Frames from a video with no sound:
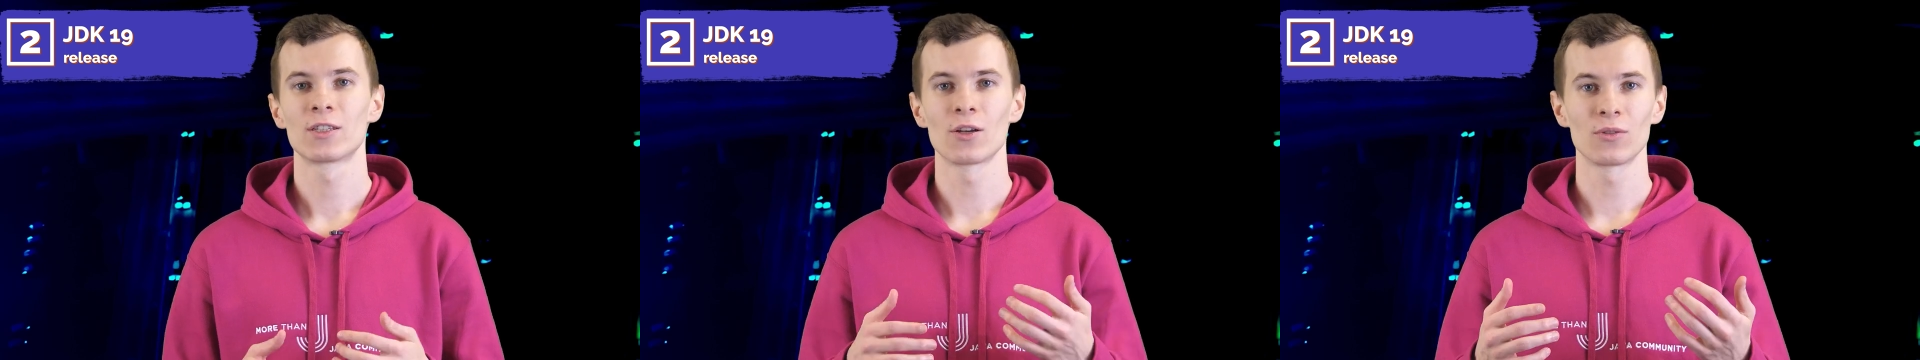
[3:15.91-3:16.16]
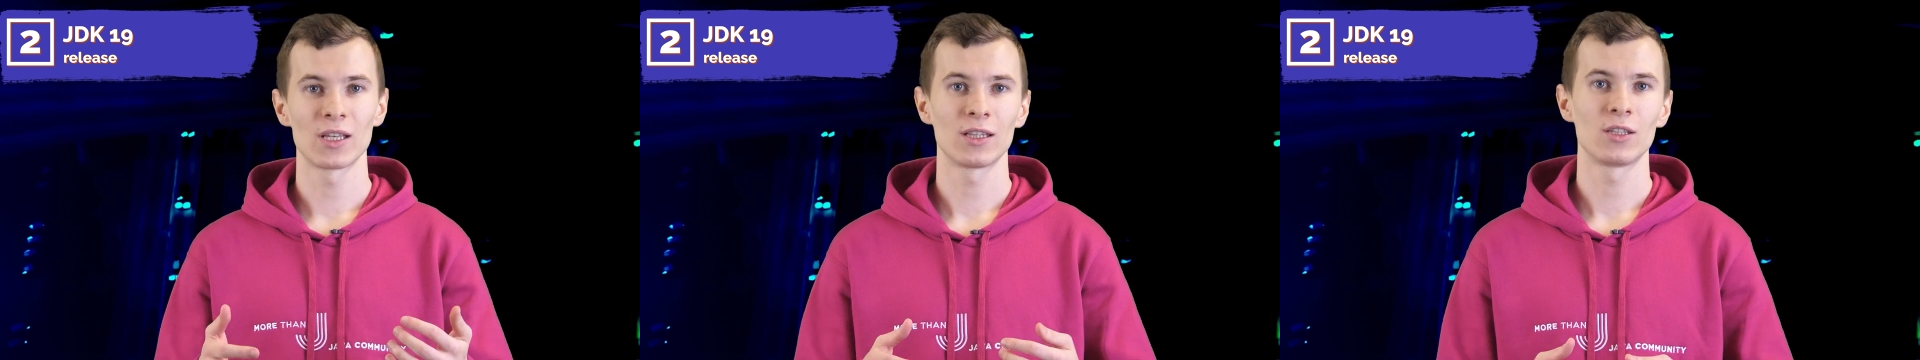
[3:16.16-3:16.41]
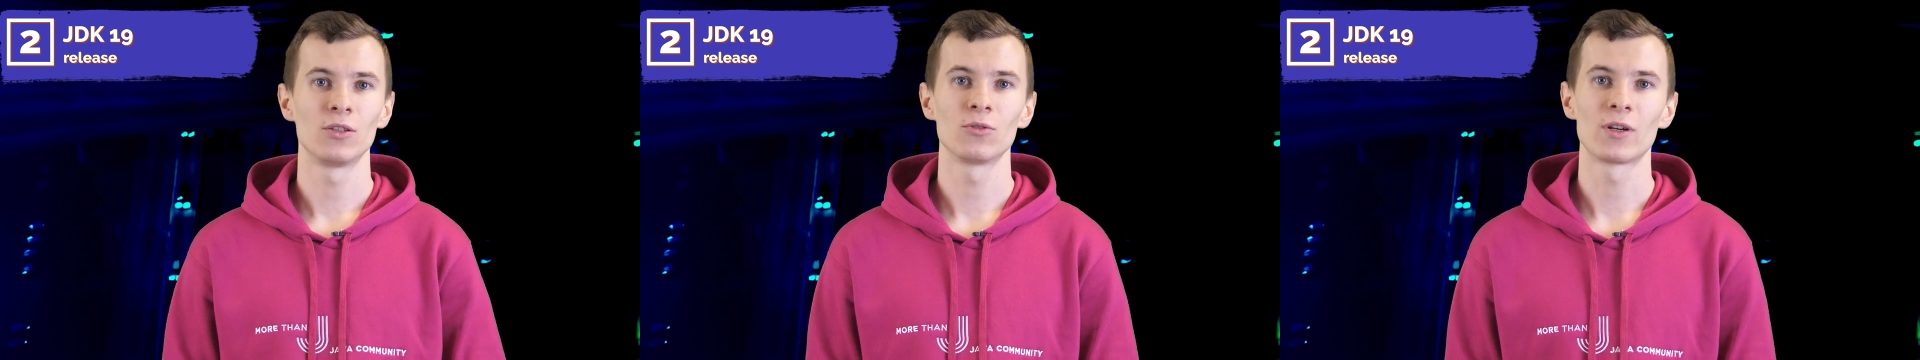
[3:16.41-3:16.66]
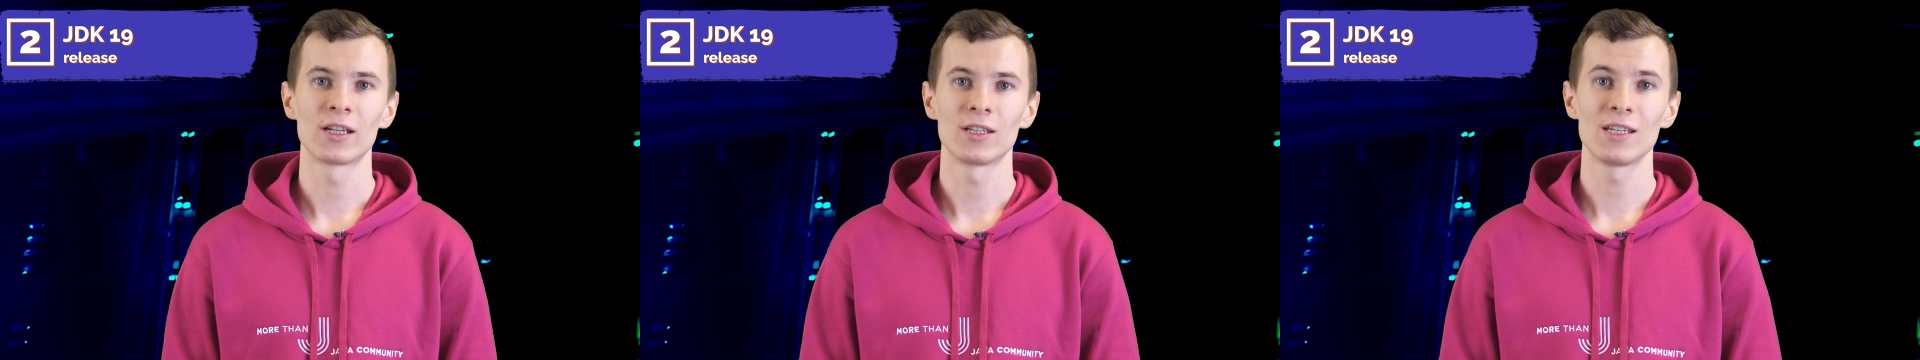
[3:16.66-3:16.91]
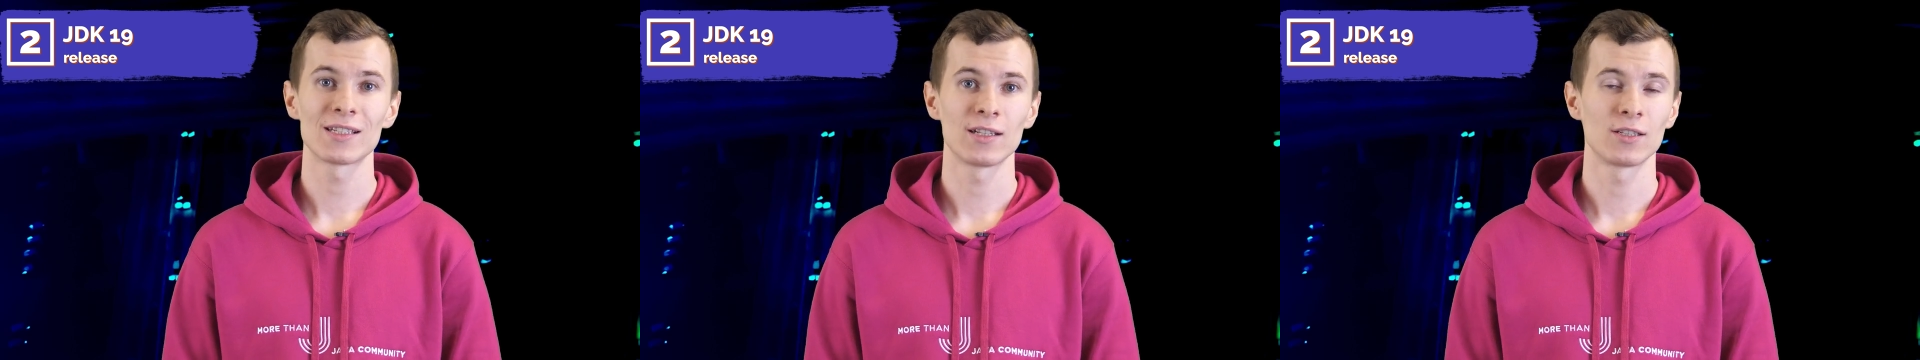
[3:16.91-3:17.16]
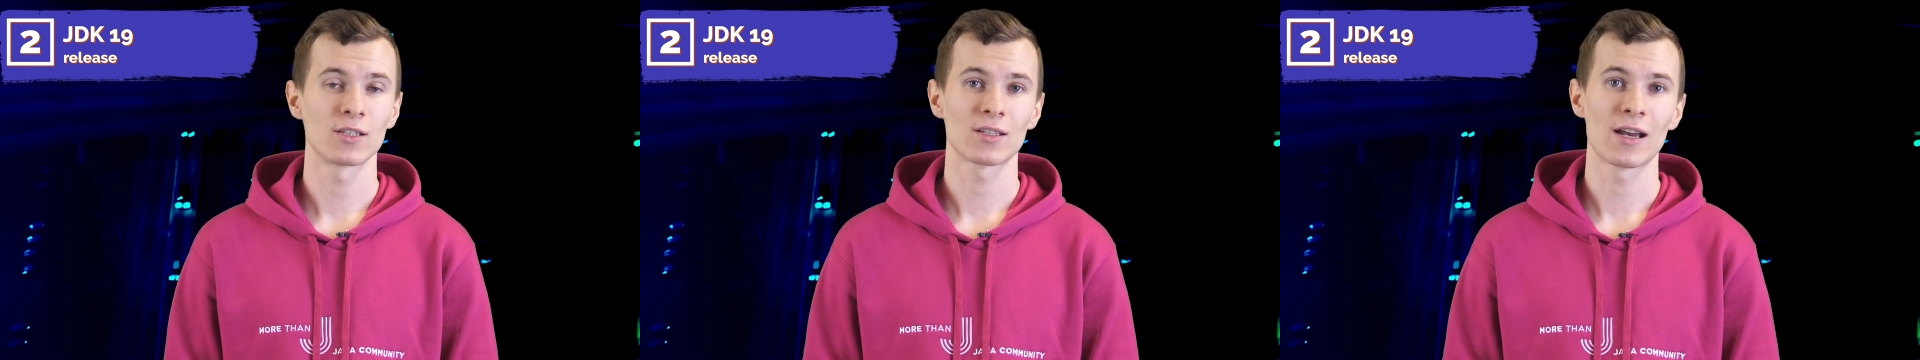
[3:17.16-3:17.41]
so that you can
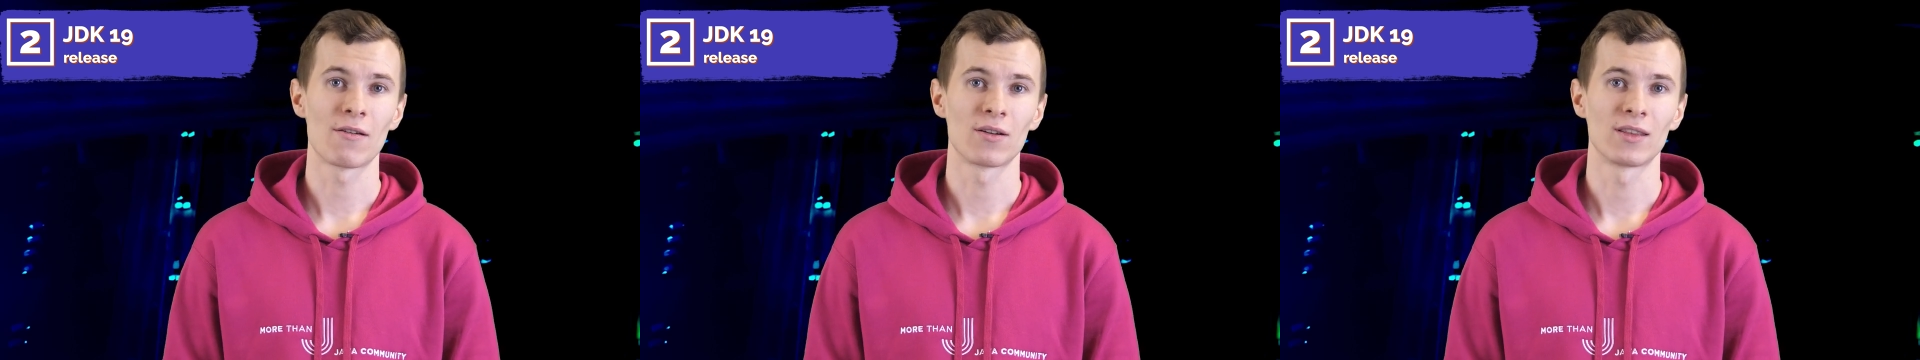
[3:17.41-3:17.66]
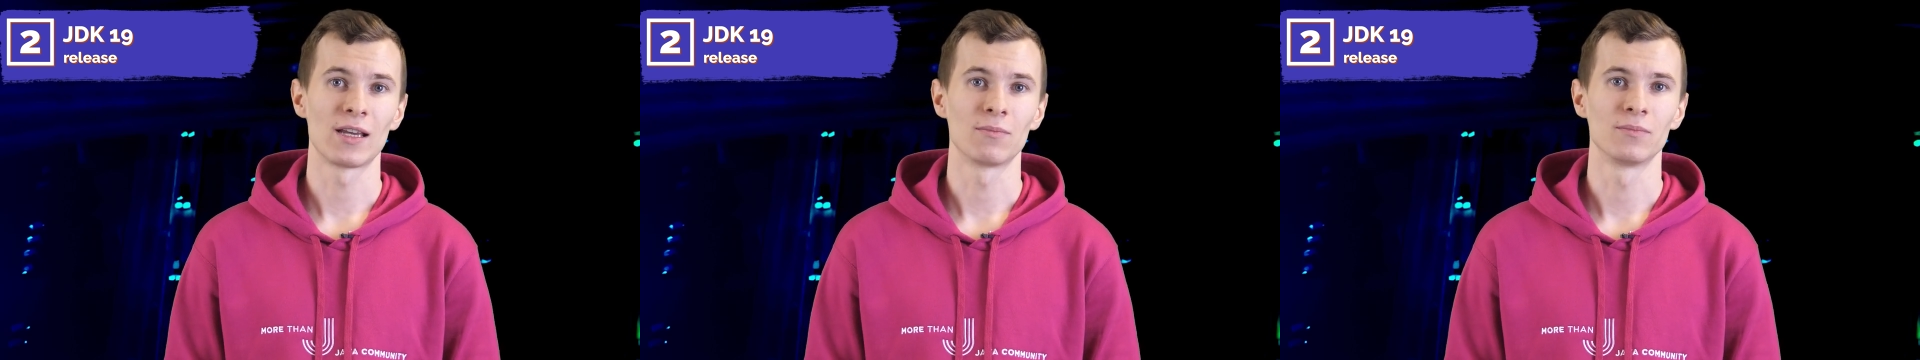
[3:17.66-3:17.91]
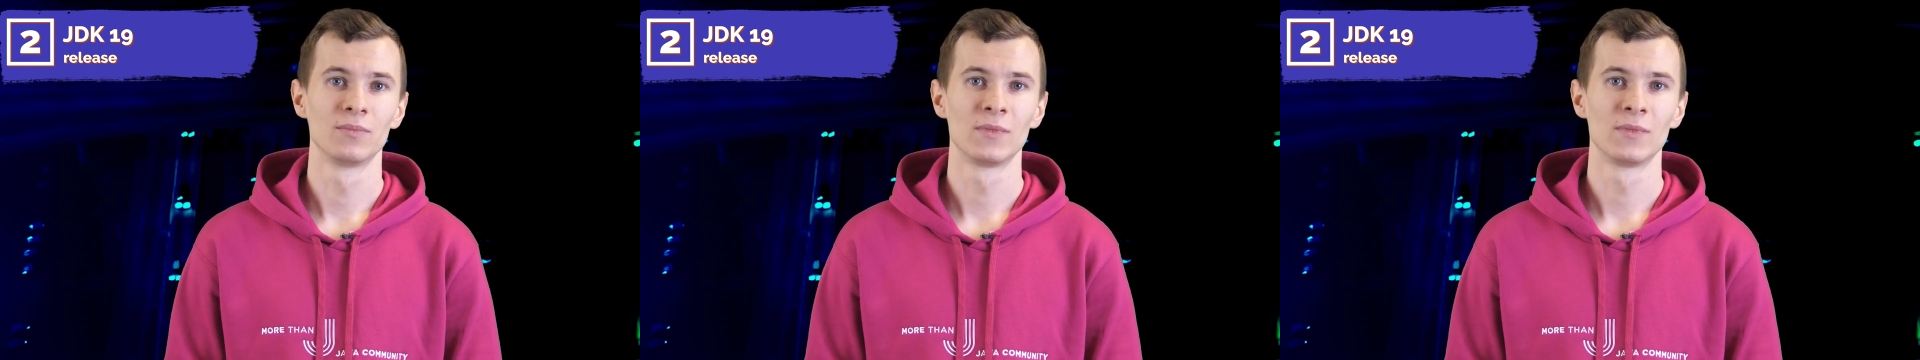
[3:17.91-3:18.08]
easily discover them.